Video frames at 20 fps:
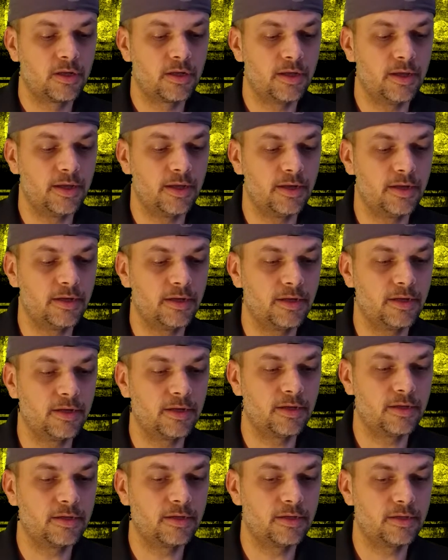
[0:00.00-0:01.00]
and
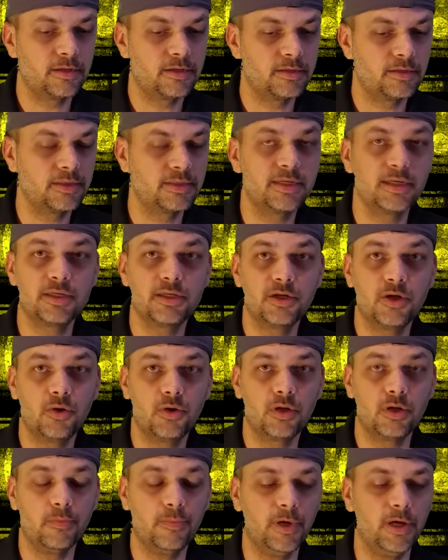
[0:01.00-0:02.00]
let's get to know it
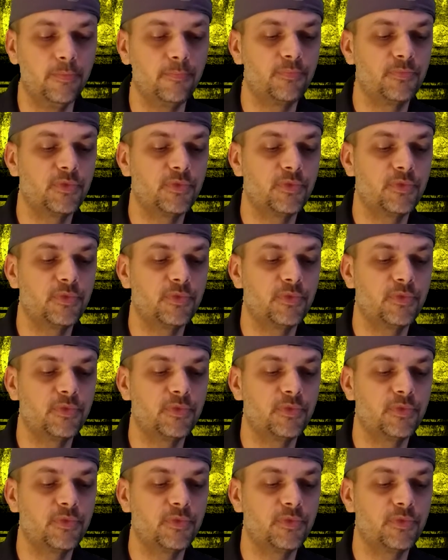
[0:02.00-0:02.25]
a little bit.